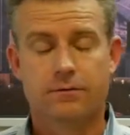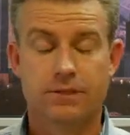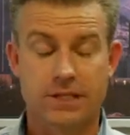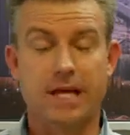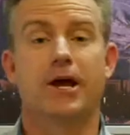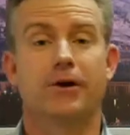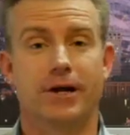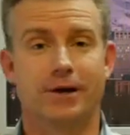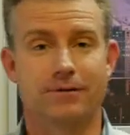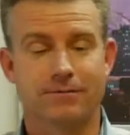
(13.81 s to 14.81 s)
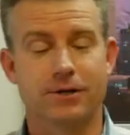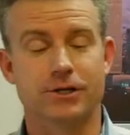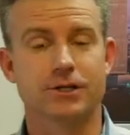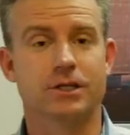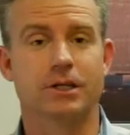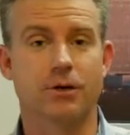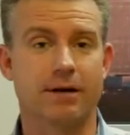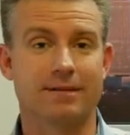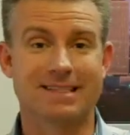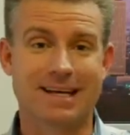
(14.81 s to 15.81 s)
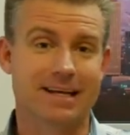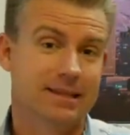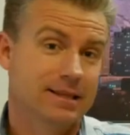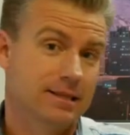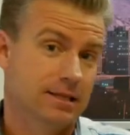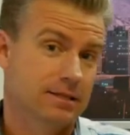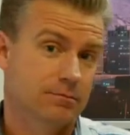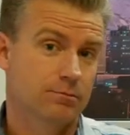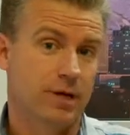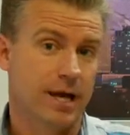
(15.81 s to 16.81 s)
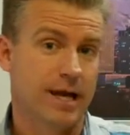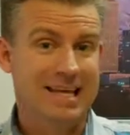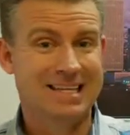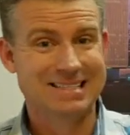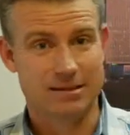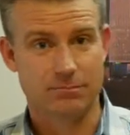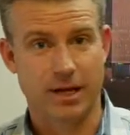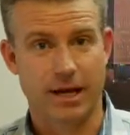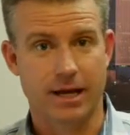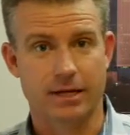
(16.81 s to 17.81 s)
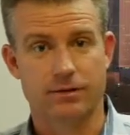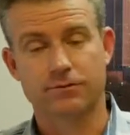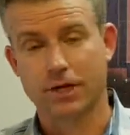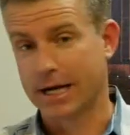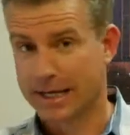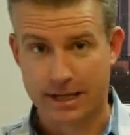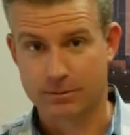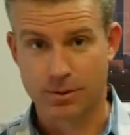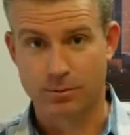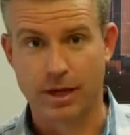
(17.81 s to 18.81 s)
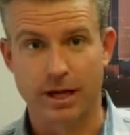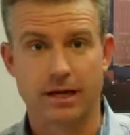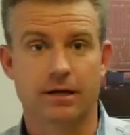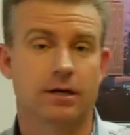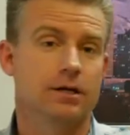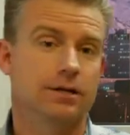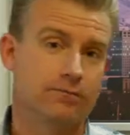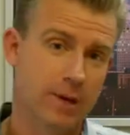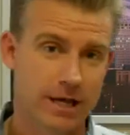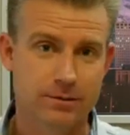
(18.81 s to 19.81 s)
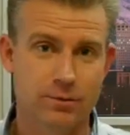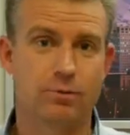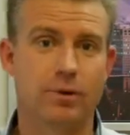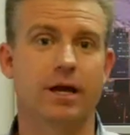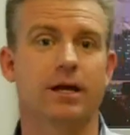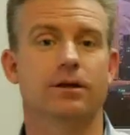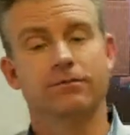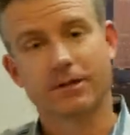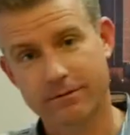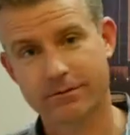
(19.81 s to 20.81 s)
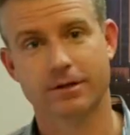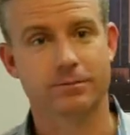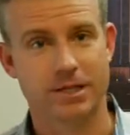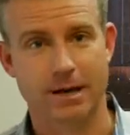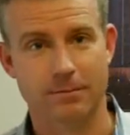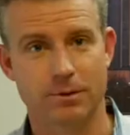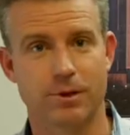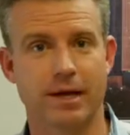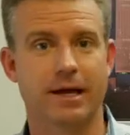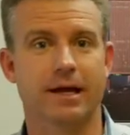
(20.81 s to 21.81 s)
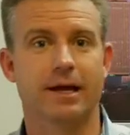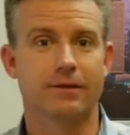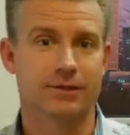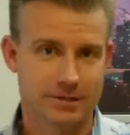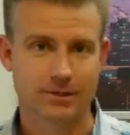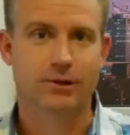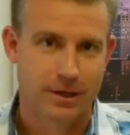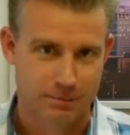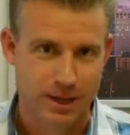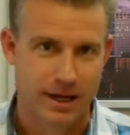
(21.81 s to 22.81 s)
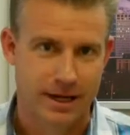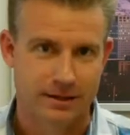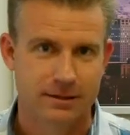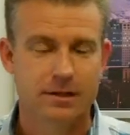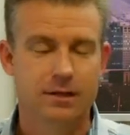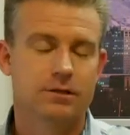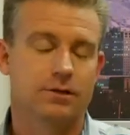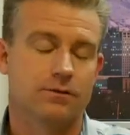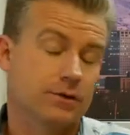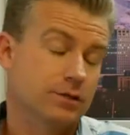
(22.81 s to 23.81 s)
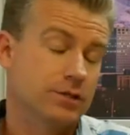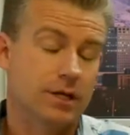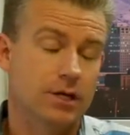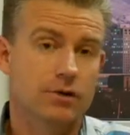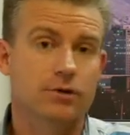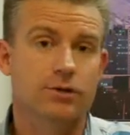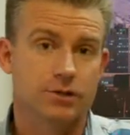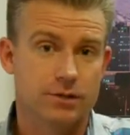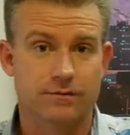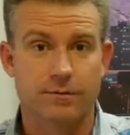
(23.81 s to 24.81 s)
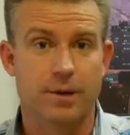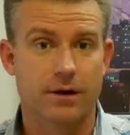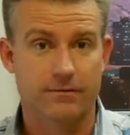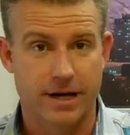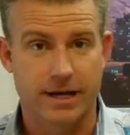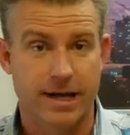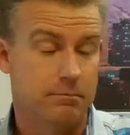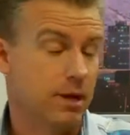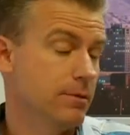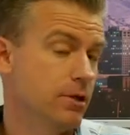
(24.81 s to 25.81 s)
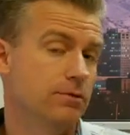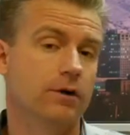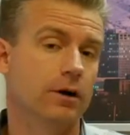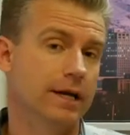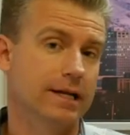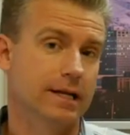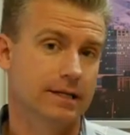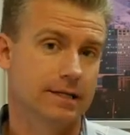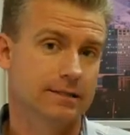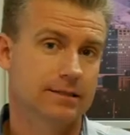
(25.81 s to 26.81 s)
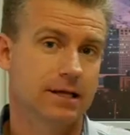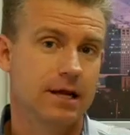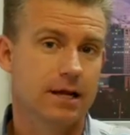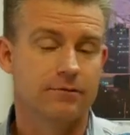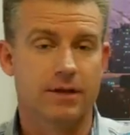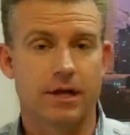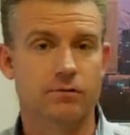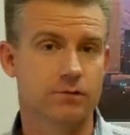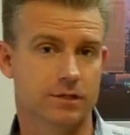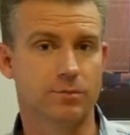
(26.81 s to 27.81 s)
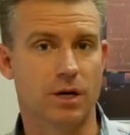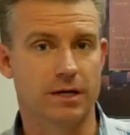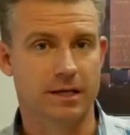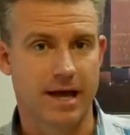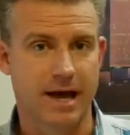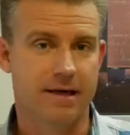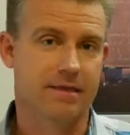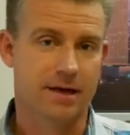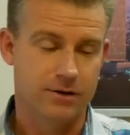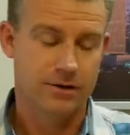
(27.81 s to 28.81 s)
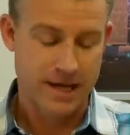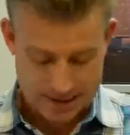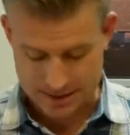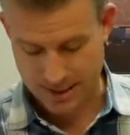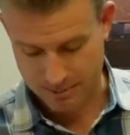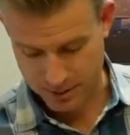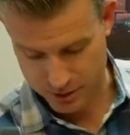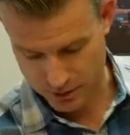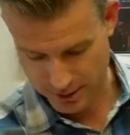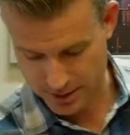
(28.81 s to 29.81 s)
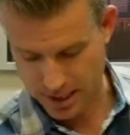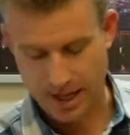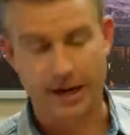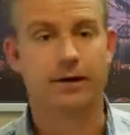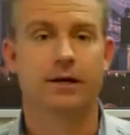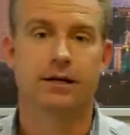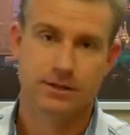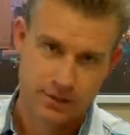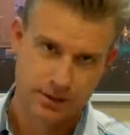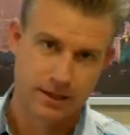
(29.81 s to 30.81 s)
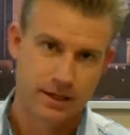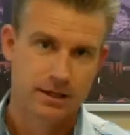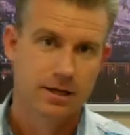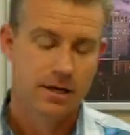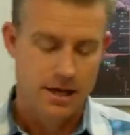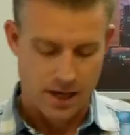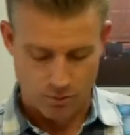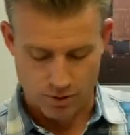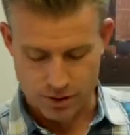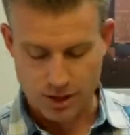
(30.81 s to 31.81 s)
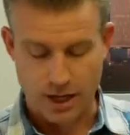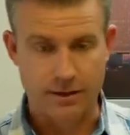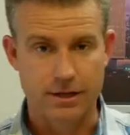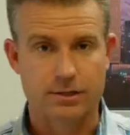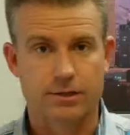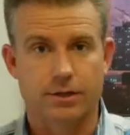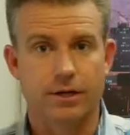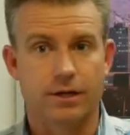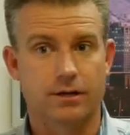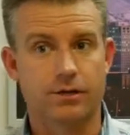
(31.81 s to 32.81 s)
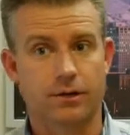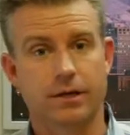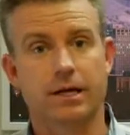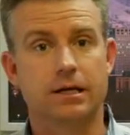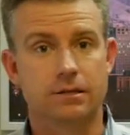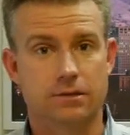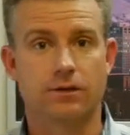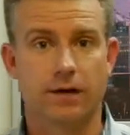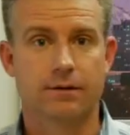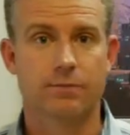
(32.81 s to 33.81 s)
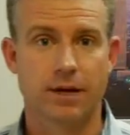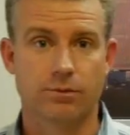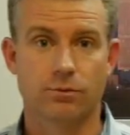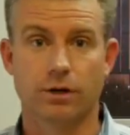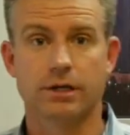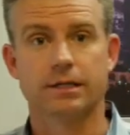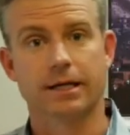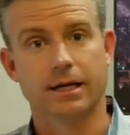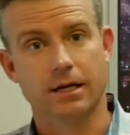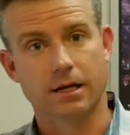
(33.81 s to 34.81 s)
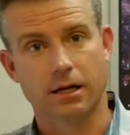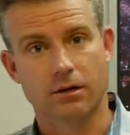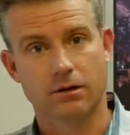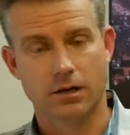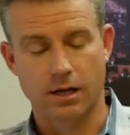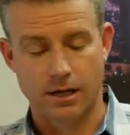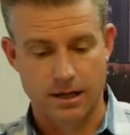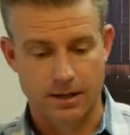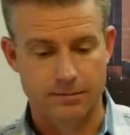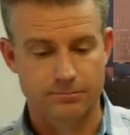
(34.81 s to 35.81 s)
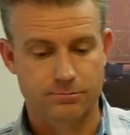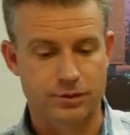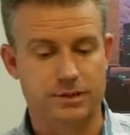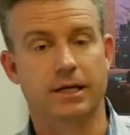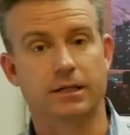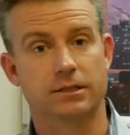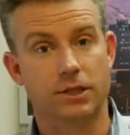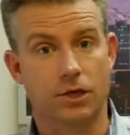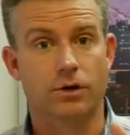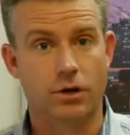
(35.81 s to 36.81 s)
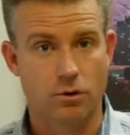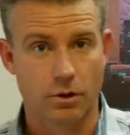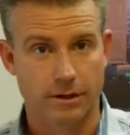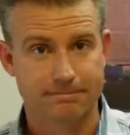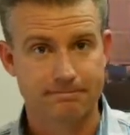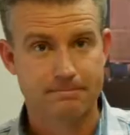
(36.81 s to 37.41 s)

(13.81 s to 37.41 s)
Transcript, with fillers: Scenario First, you have a tenant that doesn't pay, isn't paying, you've tried to get them to pay, you've begged them to pay, you've given them time to pay, and they still aren't paying. So the first thing you do is you serve a pay or vacate. Maybe you've already done this. If they don't respond to that, then your next step is you need to hire an attorney. And once you hire the attorney, the attorney then does the correct paperwork to get uh, uh proceedings to go to court.